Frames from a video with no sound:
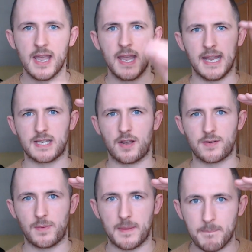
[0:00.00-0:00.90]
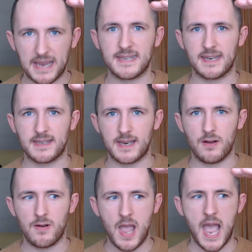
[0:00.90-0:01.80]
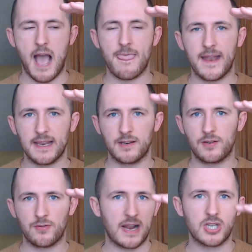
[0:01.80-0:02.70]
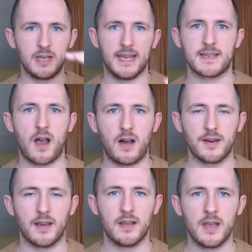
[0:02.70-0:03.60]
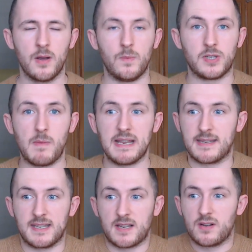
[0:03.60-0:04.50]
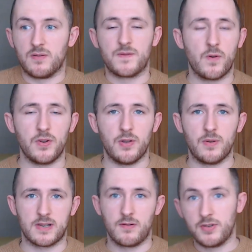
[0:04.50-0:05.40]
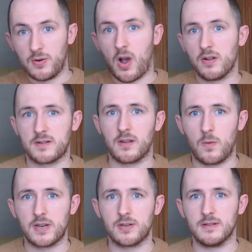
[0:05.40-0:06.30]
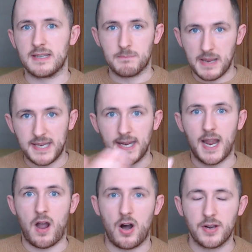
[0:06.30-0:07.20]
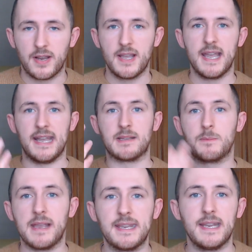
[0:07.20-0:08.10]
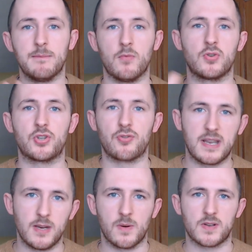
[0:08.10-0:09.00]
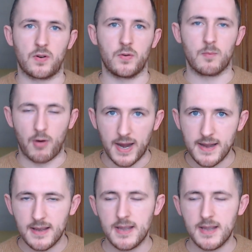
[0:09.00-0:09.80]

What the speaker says: it starts off with the basic skill and then it gradually gets harder, which means it does it all for you. As long as you answer the questions, it's making it harder, it's making it more strenuous on your brain.